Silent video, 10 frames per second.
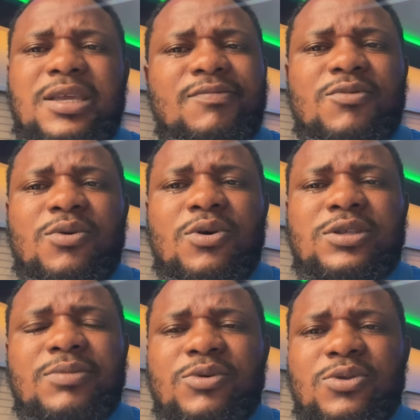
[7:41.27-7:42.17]
Even
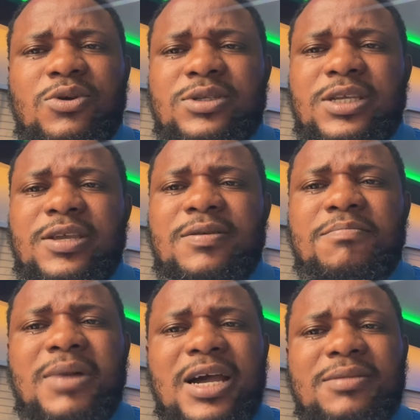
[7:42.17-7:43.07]
God able to say,
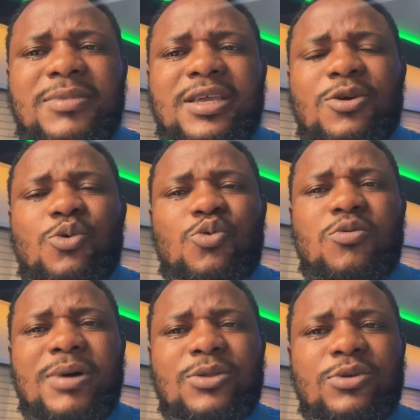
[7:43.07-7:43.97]
man, make a
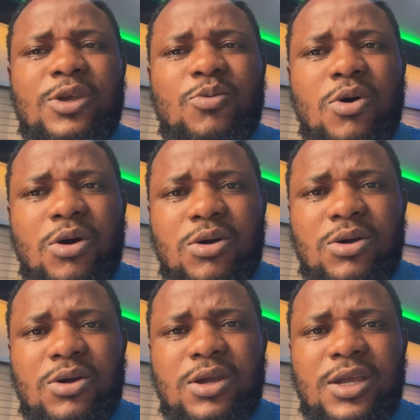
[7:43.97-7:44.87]
concubine know the work.
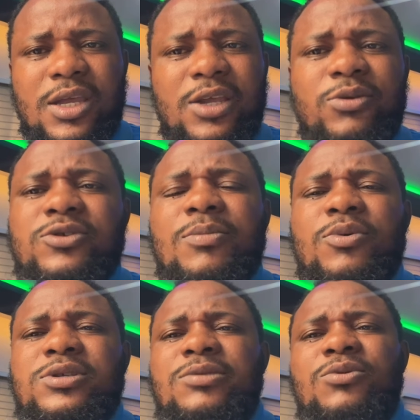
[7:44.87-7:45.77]
He not
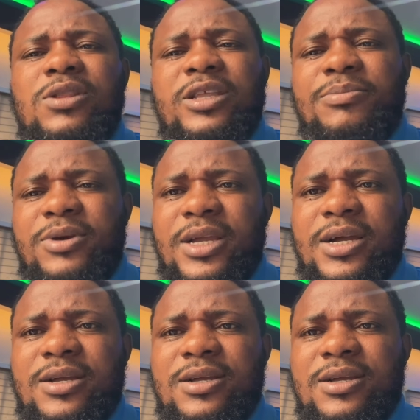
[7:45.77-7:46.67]
supposed to even need prayer.
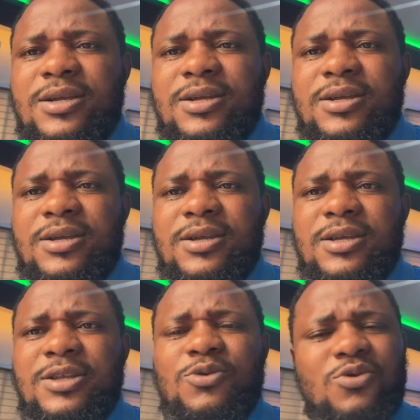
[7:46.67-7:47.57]

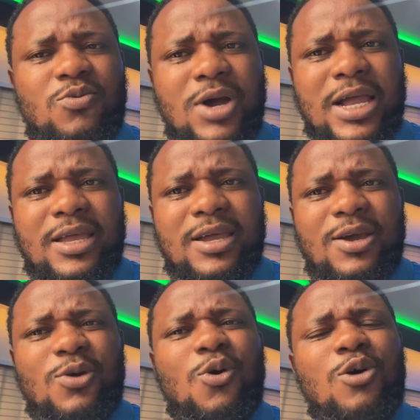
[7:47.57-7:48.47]
You know why?
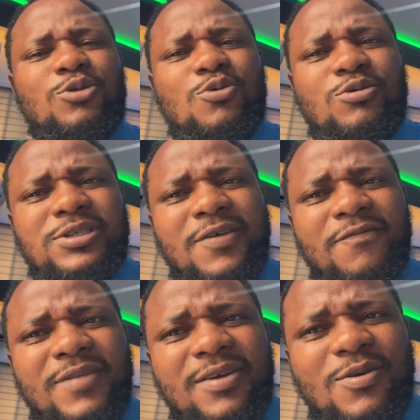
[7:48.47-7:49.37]
God knows it
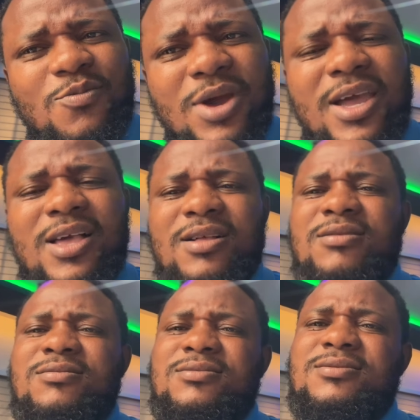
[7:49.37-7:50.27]
very well.
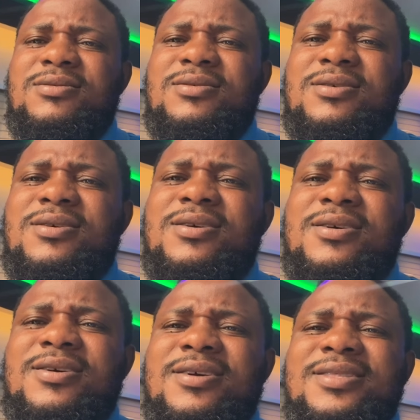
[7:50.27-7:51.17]

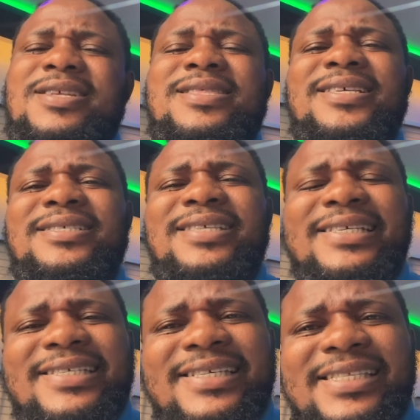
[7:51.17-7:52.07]
The
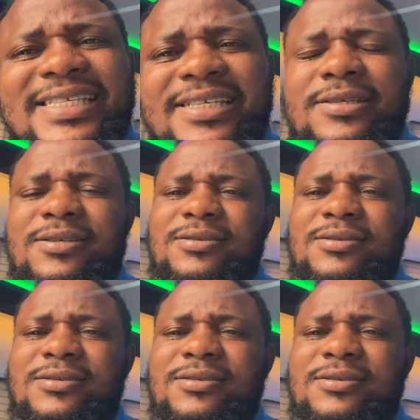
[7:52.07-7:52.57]
necessity.